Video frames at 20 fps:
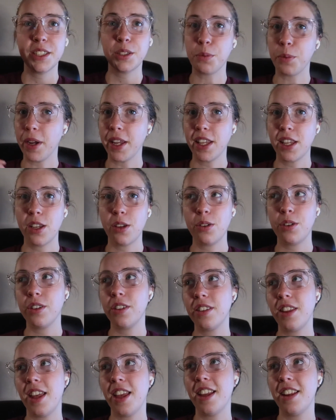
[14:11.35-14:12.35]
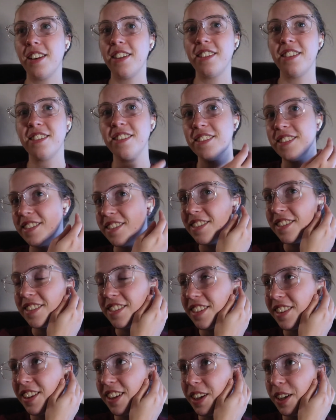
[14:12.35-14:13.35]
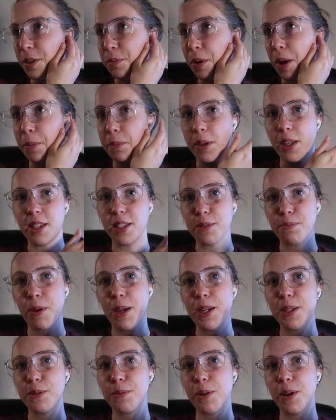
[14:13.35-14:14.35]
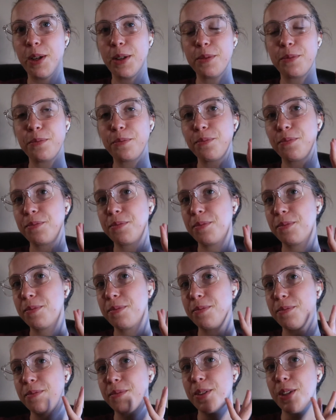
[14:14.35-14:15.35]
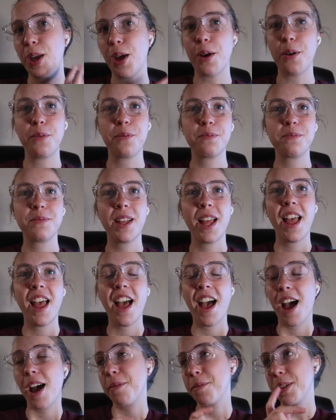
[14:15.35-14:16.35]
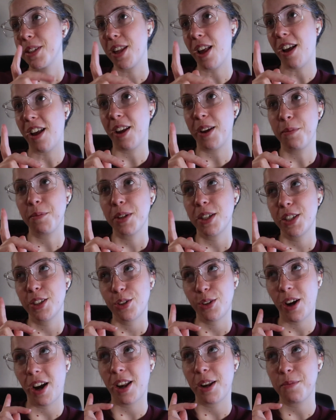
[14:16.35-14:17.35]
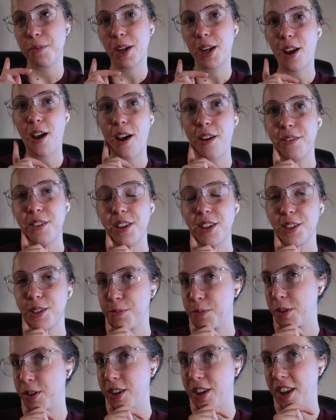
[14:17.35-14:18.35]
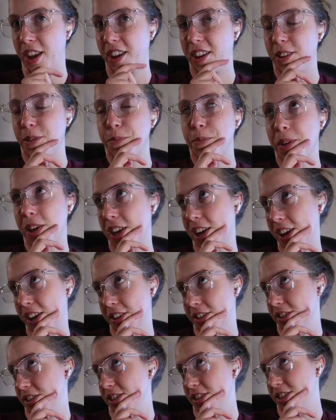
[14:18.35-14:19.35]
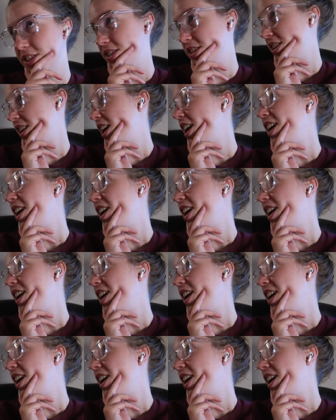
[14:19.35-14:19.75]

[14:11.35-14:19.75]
it's way cuter than the pumpkin spice one. So I'm gonna try it in my coffee this morning because